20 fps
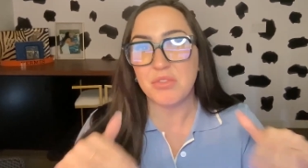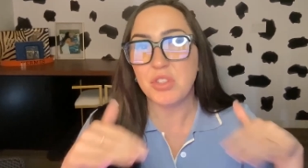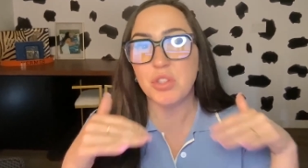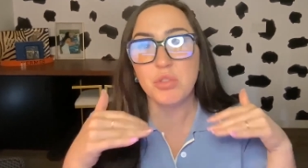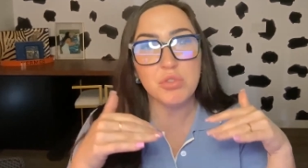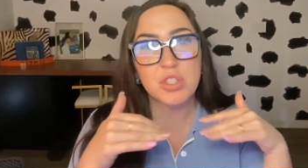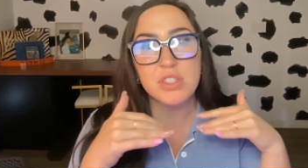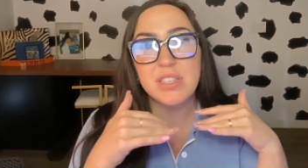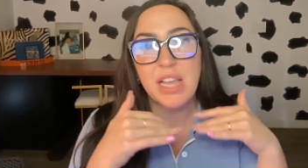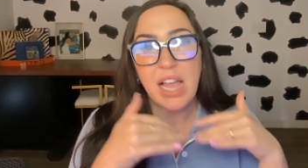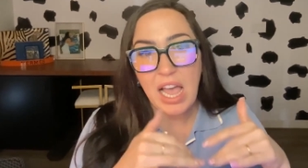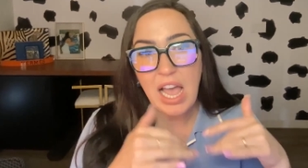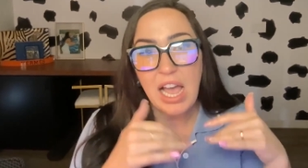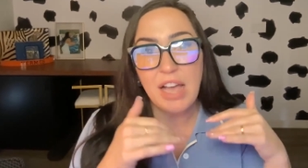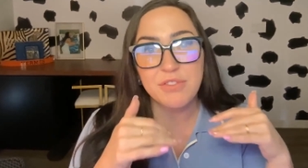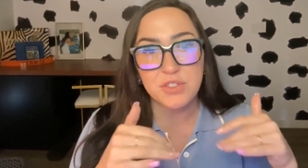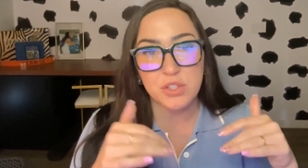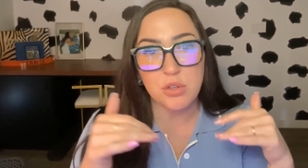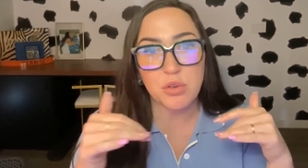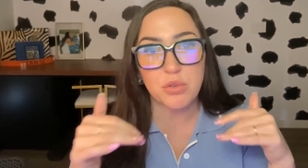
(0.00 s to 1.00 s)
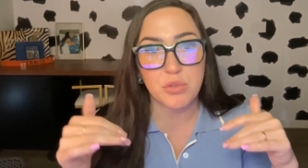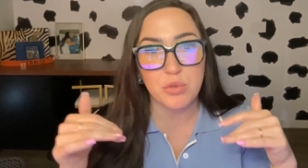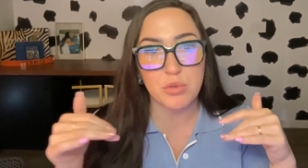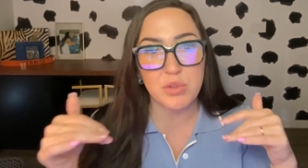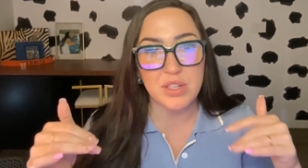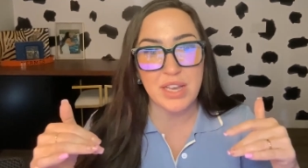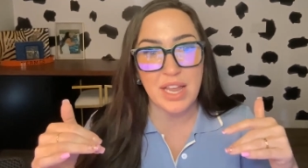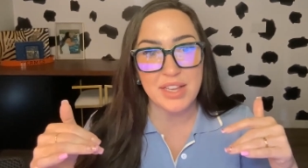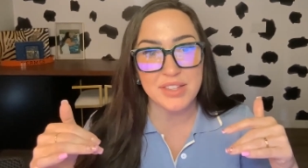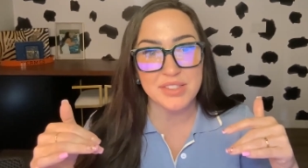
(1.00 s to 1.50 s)
You just have to go through
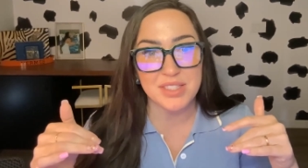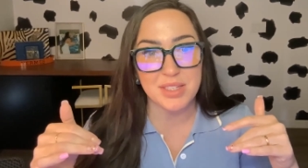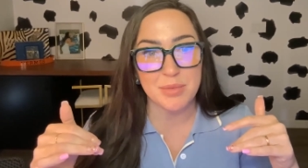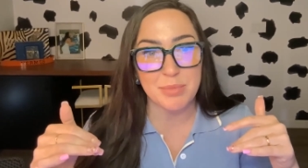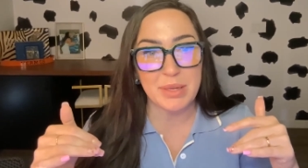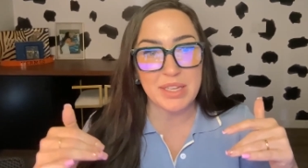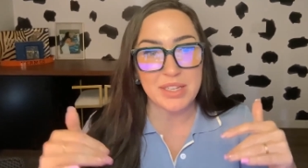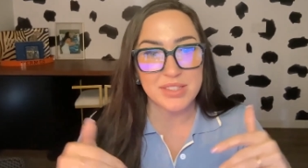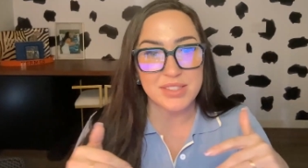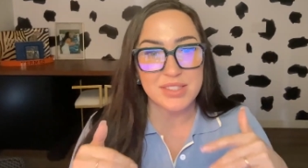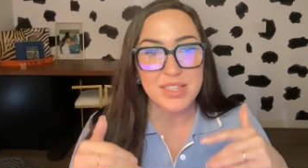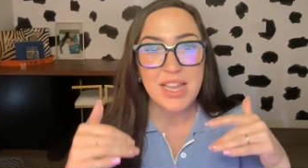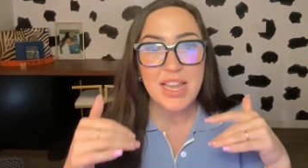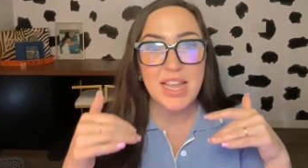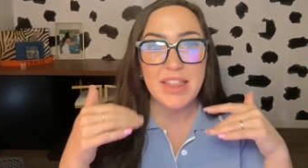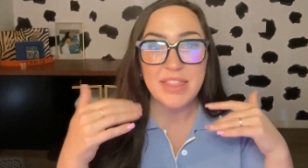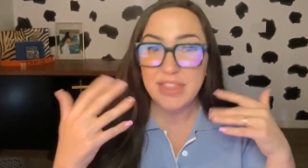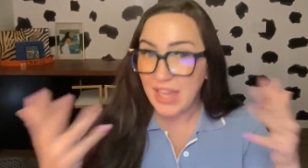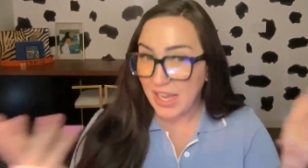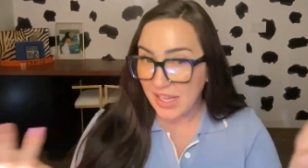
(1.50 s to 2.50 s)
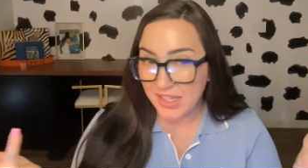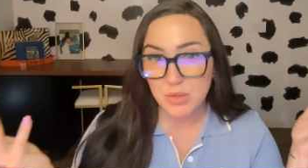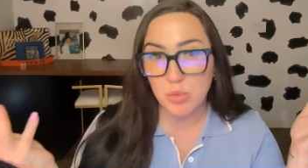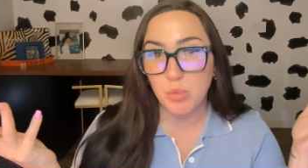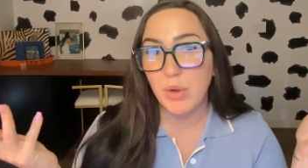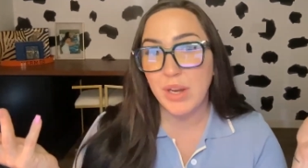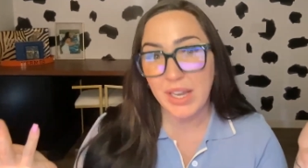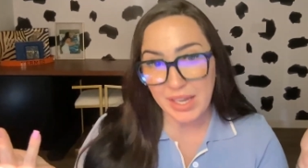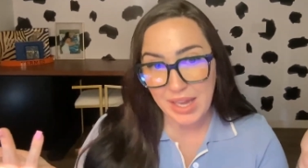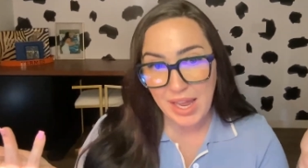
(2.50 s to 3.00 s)
the nasty, because that's
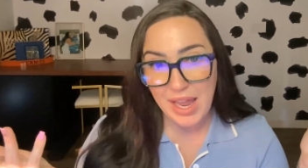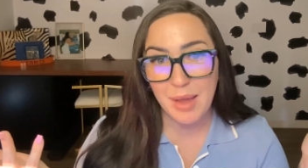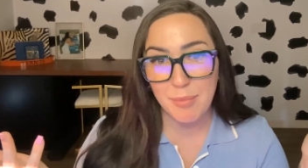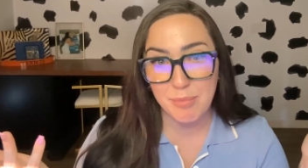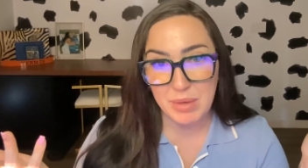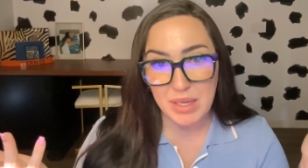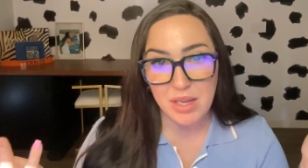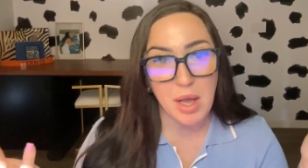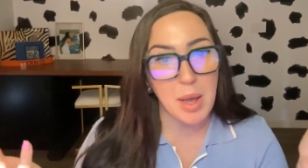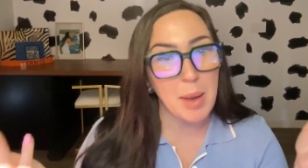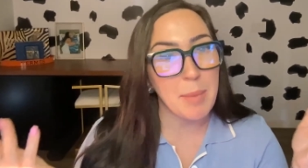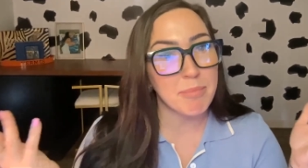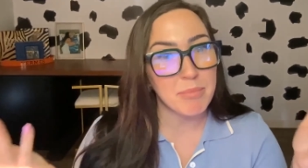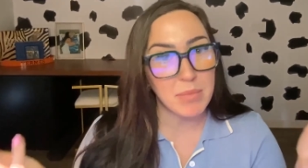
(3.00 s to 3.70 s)
what it can become.